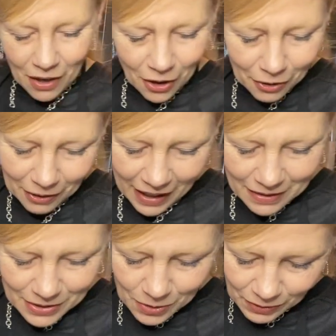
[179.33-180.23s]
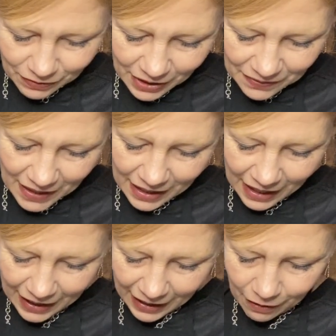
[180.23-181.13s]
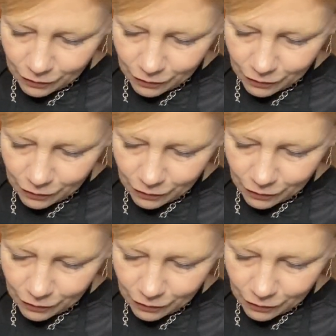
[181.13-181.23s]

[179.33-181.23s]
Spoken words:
All right, so we've let that hang out